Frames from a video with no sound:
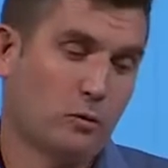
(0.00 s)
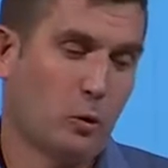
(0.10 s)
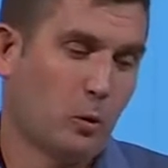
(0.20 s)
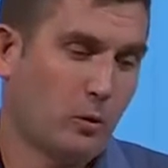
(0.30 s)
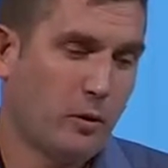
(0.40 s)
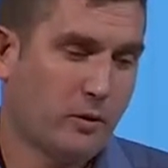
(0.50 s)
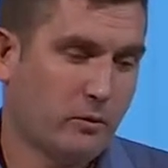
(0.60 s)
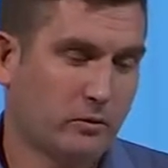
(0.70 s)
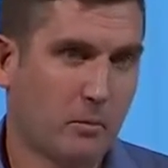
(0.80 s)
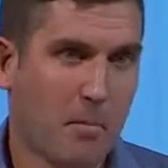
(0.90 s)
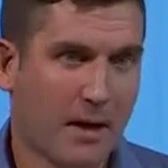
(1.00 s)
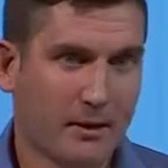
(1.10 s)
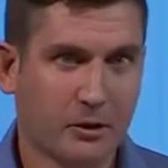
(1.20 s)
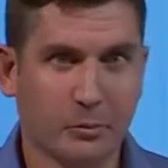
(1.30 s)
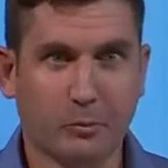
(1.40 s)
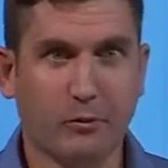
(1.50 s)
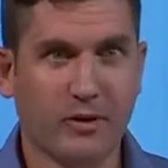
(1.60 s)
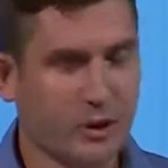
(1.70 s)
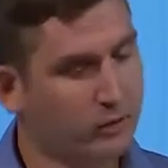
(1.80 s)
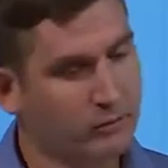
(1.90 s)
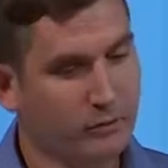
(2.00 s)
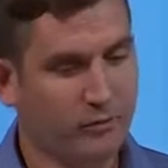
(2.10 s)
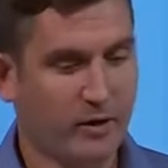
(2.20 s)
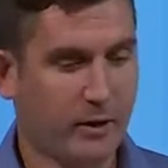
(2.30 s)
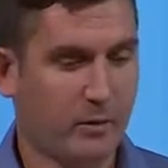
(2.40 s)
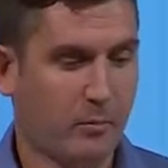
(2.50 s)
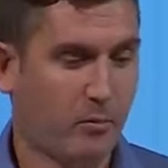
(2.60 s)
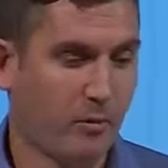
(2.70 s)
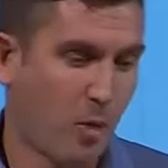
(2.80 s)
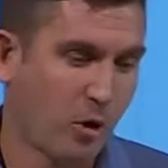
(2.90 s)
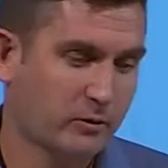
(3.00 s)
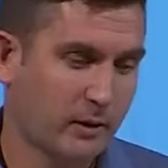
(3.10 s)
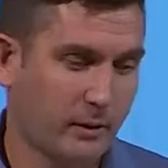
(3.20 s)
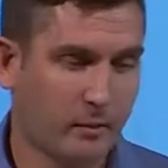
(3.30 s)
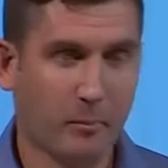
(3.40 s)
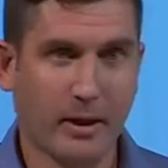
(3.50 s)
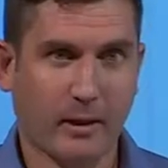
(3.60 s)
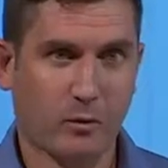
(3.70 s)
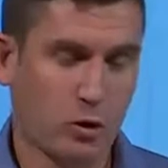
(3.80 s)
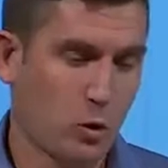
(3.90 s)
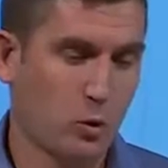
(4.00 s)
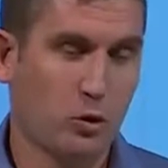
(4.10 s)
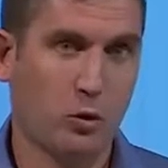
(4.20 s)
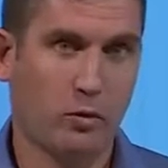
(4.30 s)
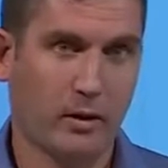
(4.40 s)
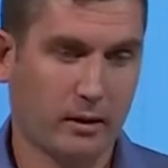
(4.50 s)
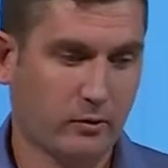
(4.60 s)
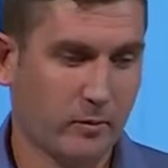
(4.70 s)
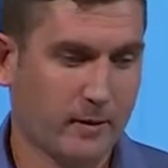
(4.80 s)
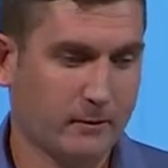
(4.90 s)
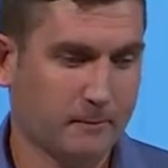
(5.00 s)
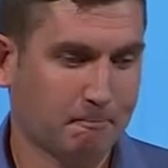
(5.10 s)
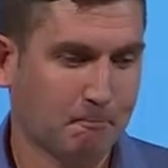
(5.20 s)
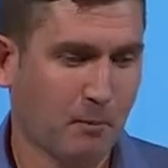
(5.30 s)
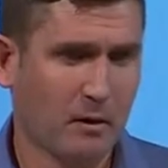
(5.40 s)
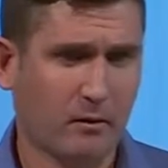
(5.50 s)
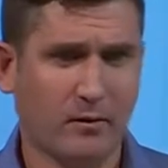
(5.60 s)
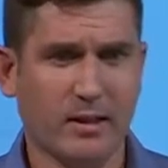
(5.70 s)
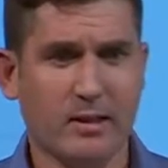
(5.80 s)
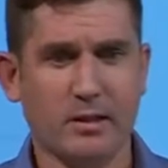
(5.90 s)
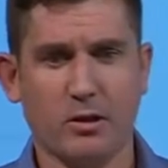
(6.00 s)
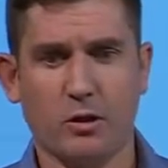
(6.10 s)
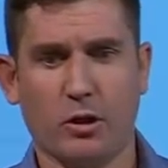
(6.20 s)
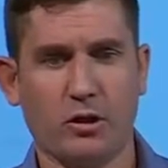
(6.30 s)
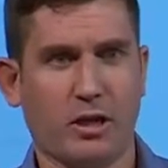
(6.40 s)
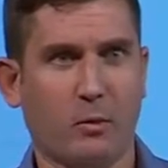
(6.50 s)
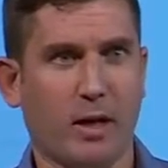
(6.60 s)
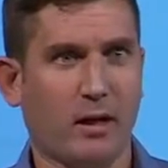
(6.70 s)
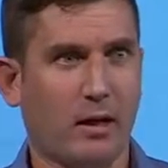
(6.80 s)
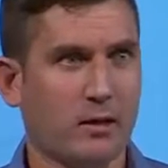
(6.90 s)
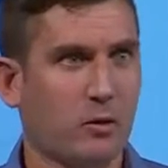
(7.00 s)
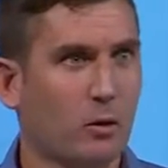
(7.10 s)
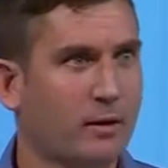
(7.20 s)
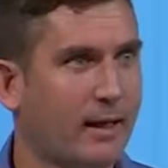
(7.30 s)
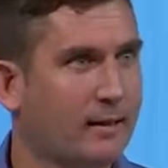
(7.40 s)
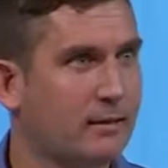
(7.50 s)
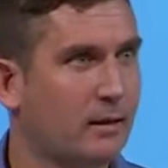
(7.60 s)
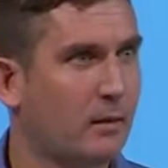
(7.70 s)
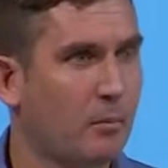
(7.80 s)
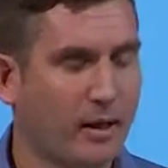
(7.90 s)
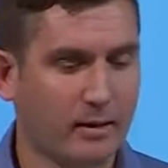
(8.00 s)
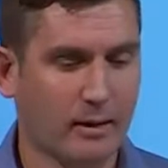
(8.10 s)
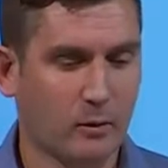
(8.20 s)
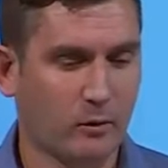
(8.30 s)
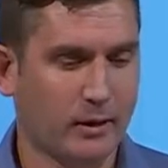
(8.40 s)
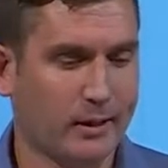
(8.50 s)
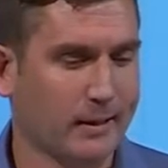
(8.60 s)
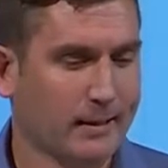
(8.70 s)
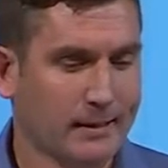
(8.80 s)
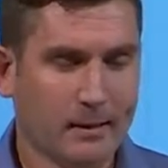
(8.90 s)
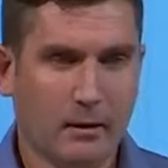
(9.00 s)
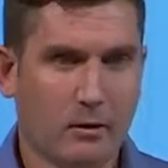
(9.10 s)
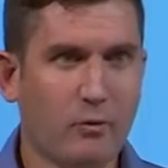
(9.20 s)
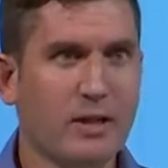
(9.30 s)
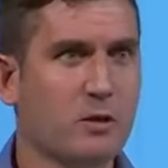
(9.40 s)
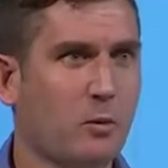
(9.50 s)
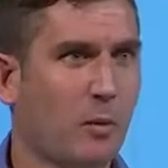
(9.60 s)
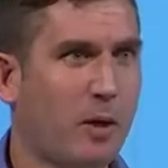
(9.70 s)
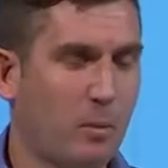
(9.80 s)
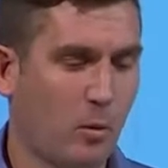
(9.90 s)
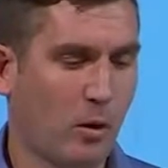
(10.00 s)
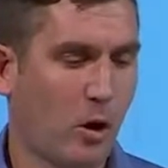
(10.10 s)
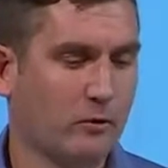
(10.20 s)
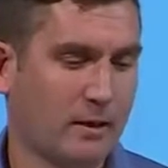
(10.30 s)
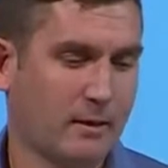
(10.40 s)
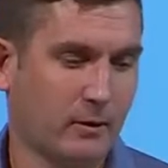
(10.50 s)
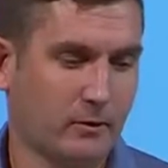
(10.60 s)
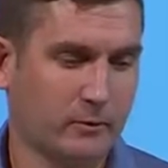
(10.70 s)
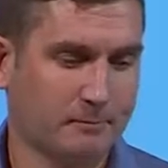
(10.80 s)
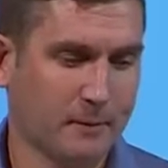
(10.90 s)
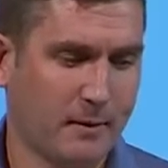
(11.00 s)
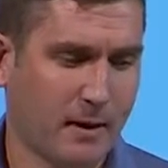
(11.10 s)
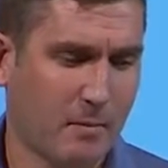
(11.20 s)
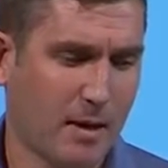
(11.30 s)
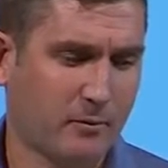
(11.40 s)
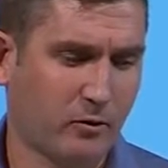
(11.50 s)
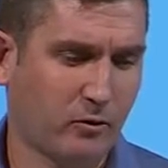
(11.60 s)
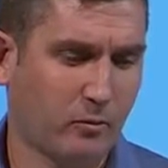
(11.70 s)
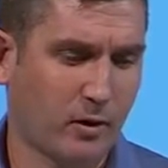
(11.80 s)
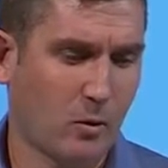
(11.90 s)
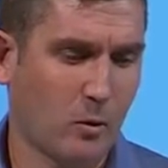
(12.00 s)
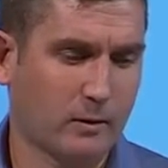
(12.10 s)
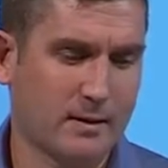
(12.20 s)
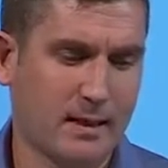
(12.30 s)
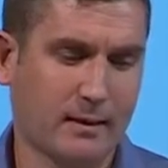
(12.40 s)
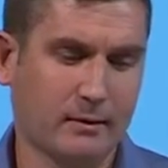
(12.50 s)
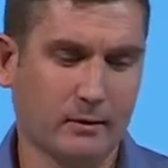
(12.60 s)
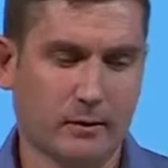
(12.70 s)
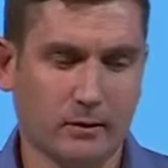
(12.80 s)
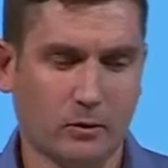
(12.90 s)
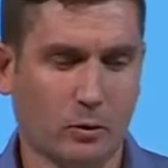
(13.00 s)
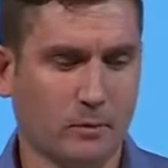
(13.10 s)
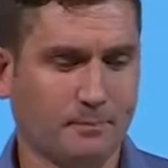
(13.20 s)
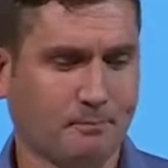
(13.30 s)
tool that we use to manage and provision, configure the bot, and I'm going to pick out two things from this. The first is, as Josh said, we analyzed all the data and picked out the reasons why people were contacting us, and they mapped to something called intents in this tool.